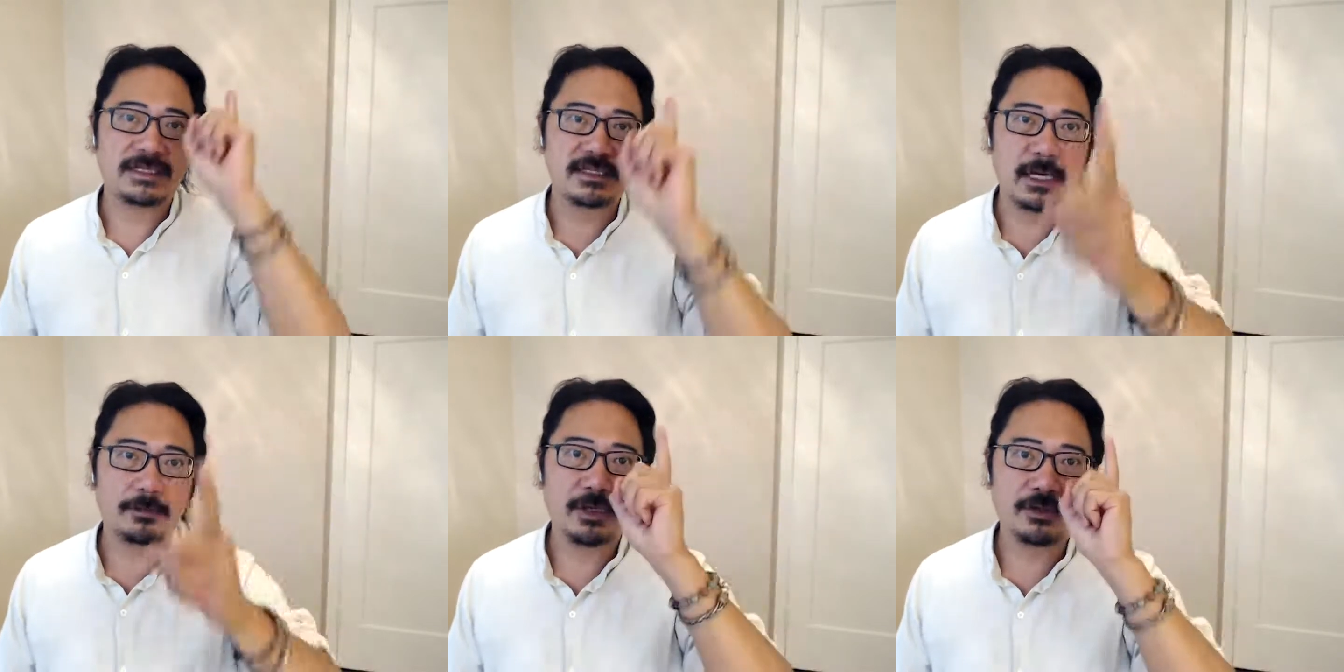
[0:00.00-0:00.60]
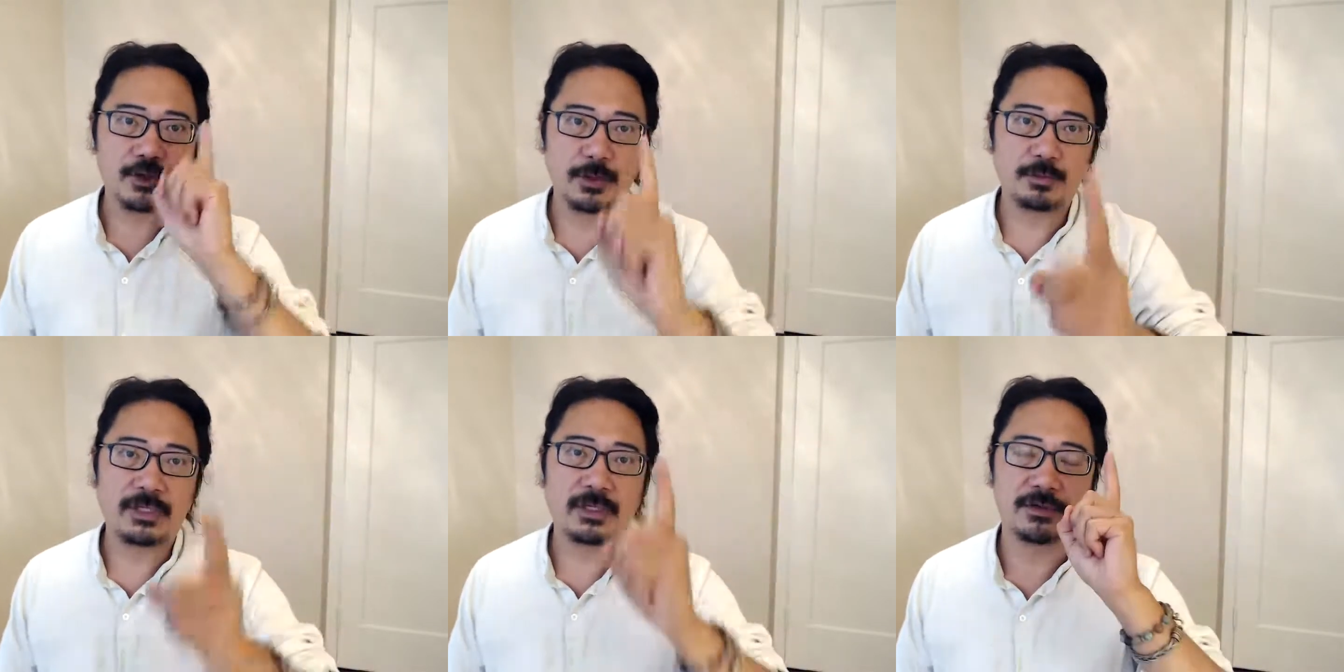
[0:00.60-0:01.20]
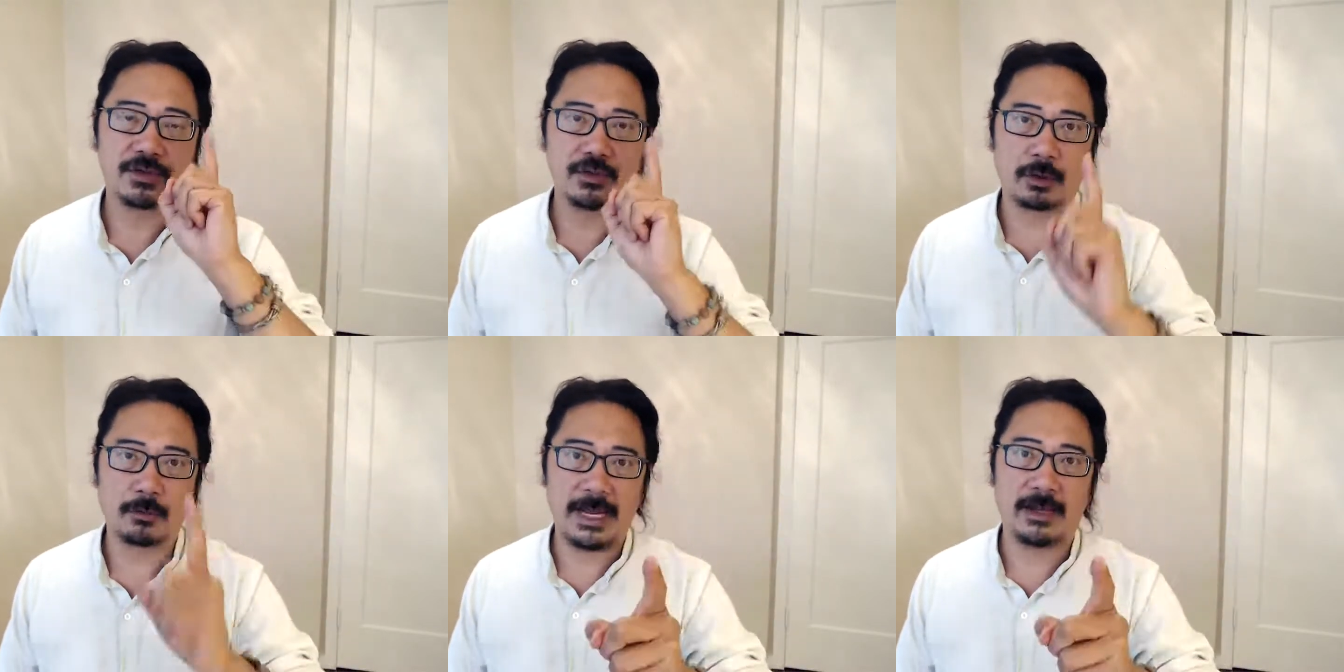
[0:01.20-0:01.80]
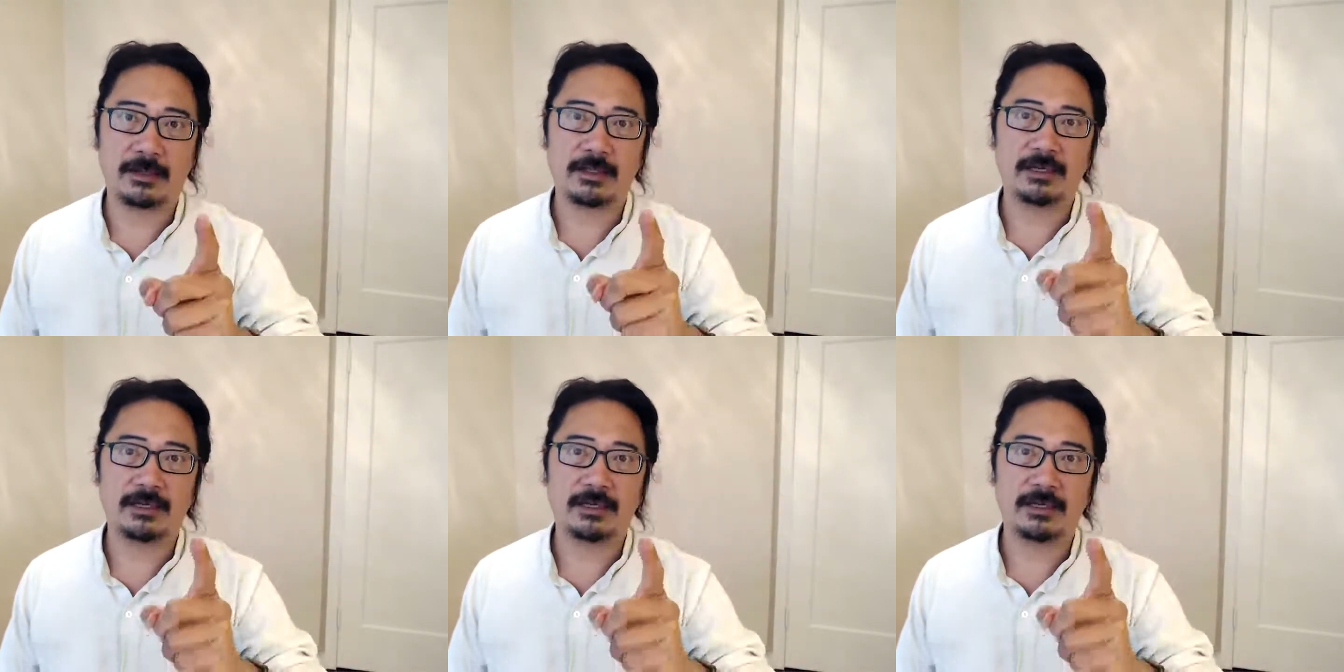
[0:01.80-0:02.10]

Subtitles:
it's not punishment because you are bad.